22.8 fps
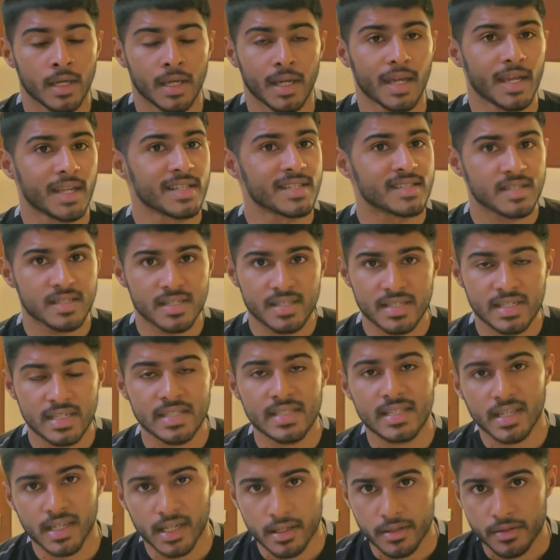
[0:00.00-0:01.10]
in 60
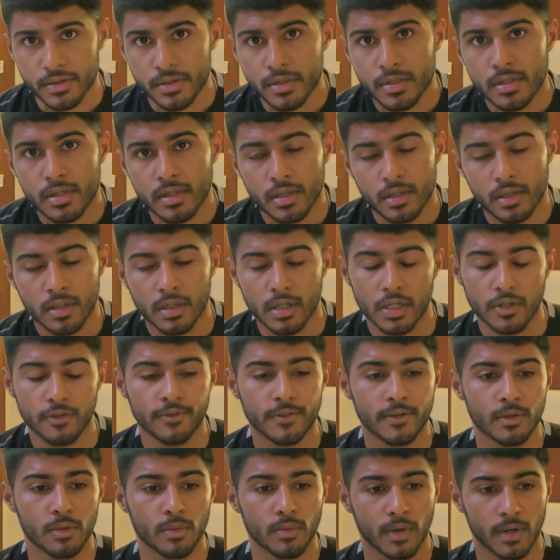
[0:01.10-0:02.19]
seconds, if
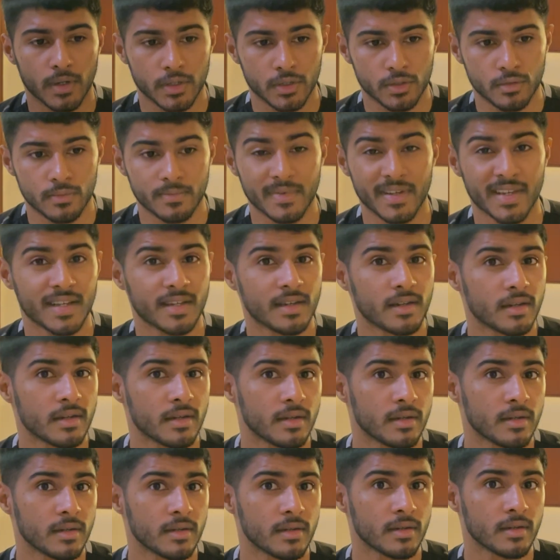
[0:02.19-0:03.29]
you want to make
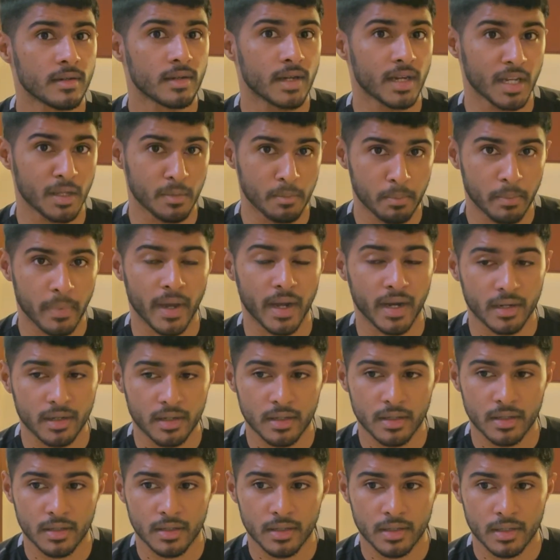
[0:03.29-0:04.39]
an impact
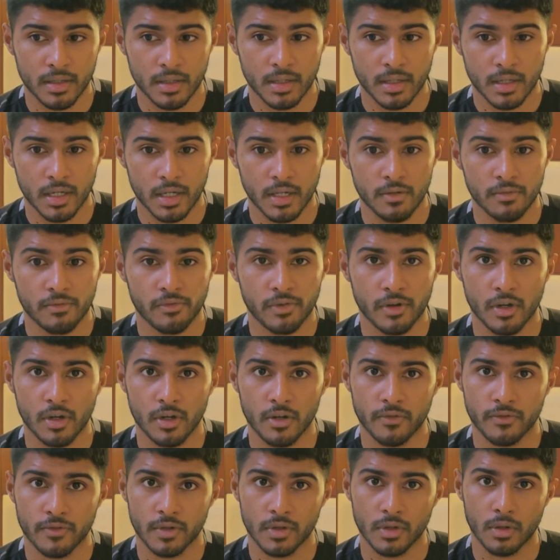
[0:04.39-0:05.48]
in front
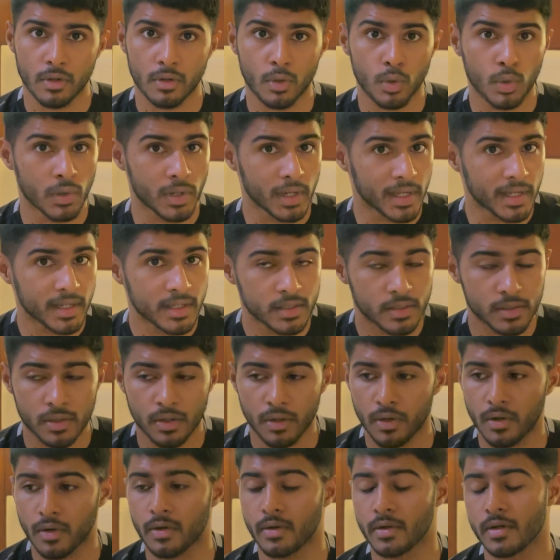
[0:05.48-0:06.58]
of your colleagues
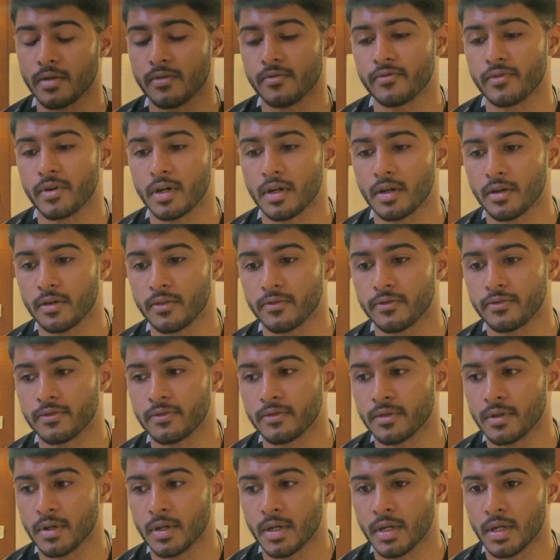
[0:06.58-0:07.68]
or in front of
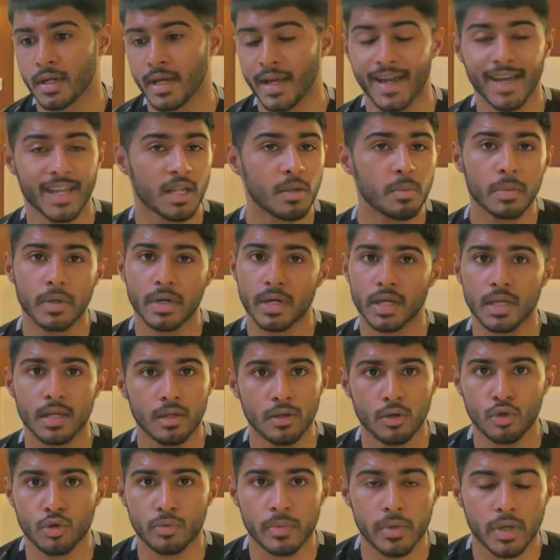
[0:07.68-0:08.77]
anybody
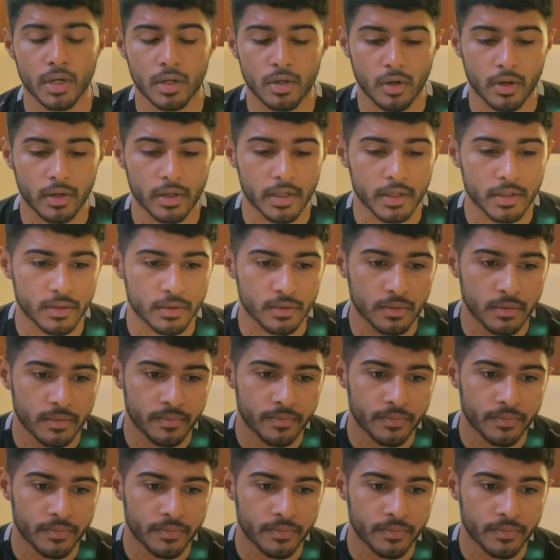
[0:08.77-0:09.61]
whom you are talking to,